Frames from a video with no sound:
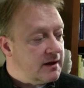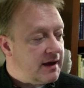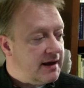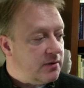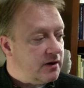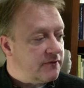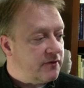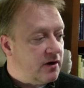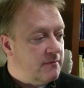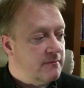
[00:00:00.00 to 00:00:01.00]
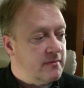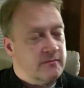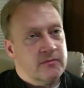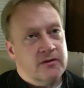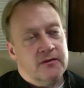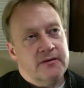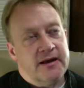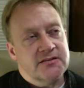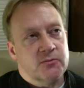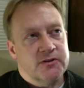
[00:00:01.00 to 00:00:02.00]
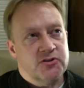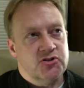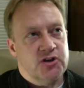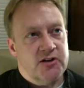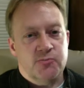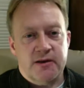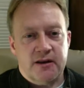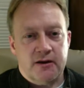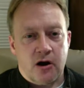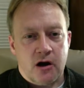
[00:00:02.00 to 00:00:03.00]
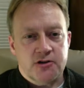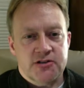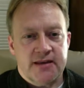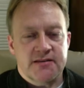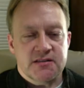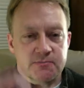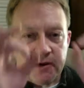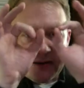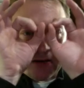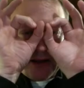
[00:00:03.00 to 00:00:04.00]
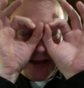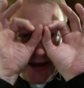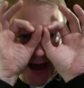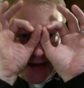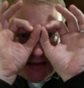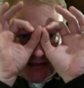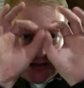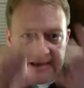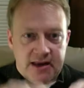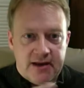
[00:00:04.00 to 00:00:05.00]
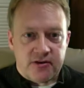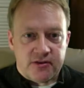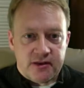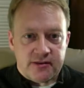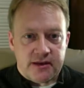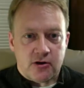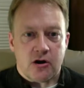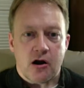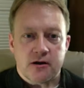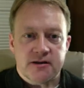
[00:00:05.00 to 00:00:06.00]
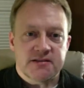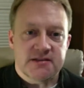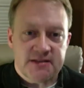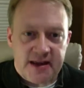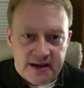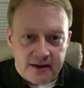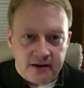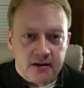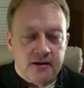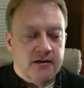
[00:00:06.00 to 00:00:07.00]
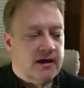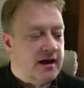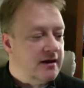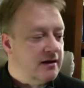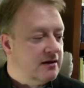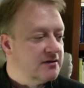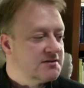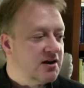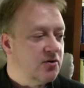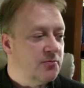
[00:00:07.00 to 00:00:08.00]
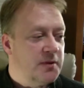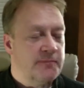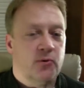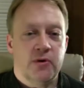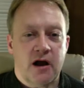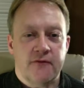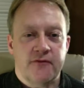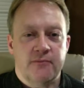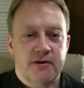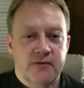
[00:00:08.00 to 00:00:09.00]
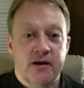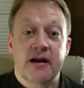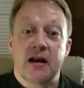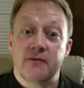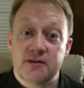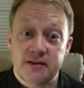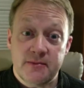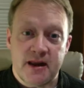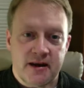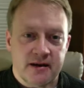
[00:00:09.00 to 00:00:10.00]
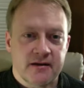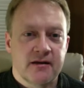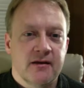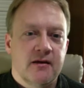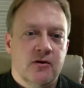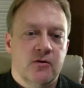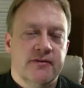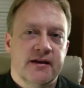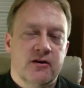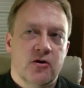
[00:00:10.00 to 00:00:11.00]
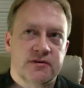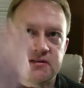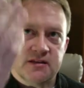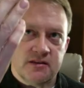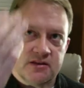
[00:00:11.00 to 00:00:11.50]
anywhere from not so much judgment in a harsh sense, but like I could see everything that your heart is stating. So people would often be very kind of intimidated when they go and see